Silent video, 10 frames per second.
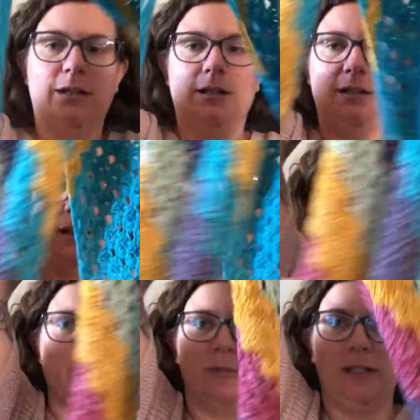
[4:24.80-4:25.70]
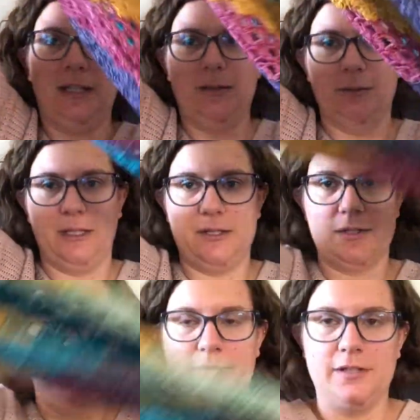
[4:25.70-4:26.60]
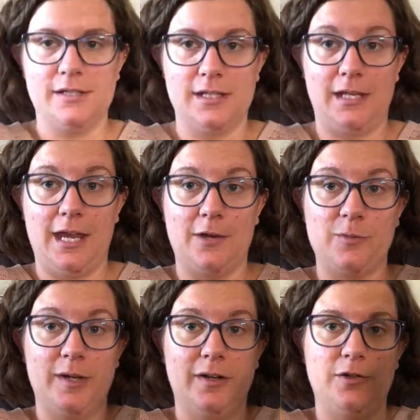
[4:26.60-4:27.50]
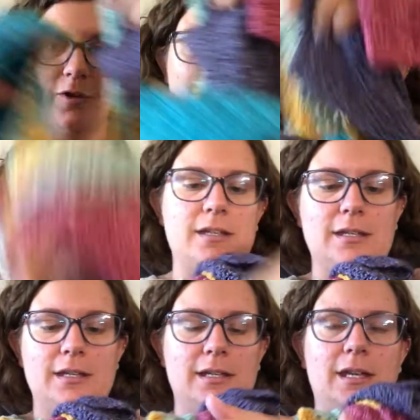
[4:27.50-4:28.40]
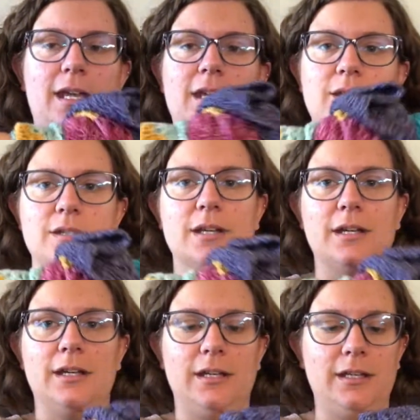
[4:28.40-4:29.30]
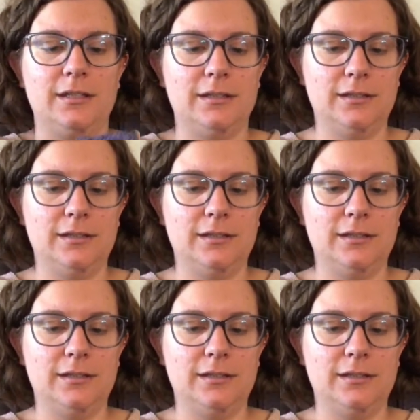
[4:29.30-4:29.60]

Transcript: long, and it's really, really soft because of the cashmere and drapey, and I